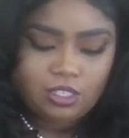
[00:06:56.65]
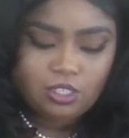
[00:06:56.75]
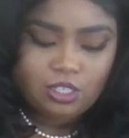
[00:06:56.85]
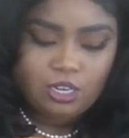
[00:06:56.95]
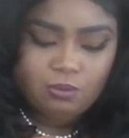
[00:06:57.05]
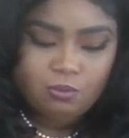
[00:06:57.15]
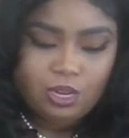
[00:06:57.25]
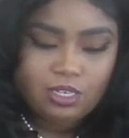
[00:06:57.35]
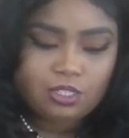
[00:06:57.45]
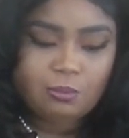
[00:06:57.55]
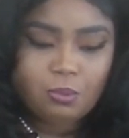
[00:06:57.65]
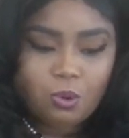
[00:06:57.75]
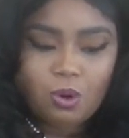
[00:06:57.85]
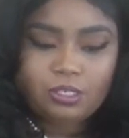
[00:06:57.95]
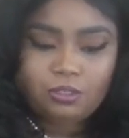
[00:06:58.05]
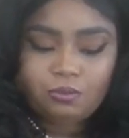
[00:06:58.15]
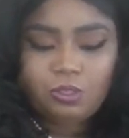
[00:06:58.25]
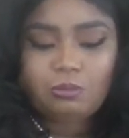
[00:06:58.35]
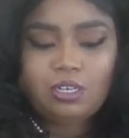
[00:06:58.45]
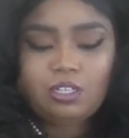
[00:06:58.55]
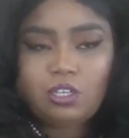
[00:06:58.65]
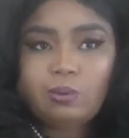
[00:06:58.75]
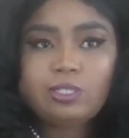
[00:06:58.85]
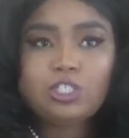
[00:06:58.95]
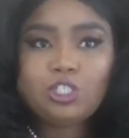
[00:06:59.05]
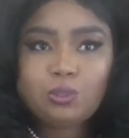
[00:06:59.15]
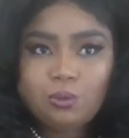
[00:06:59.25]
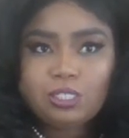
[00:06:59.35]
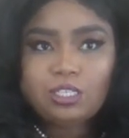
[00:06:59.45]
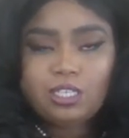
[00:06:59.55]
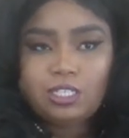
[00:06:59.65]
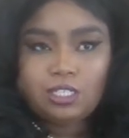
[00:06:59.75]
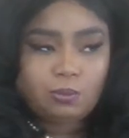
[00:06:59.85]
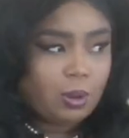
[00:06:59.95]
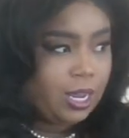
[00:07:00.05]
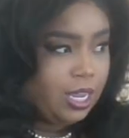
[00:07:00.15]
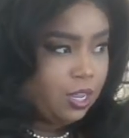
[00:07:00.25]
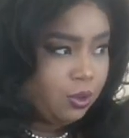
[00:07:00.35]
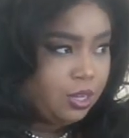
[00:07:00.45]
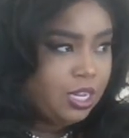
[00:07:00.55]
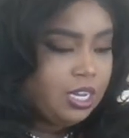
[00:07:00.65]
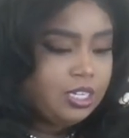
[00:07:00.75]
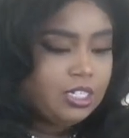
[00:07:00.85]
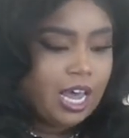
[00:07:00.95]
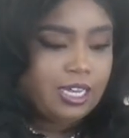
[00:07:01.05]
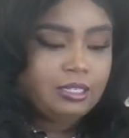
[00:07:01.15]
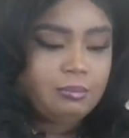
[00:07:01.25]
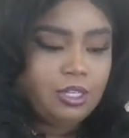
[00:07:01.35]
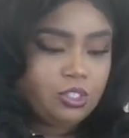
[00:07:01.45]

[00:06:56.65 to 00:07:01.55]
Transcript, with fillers: is getting ready to boil in a few minutes, so as soon as this right here chocolate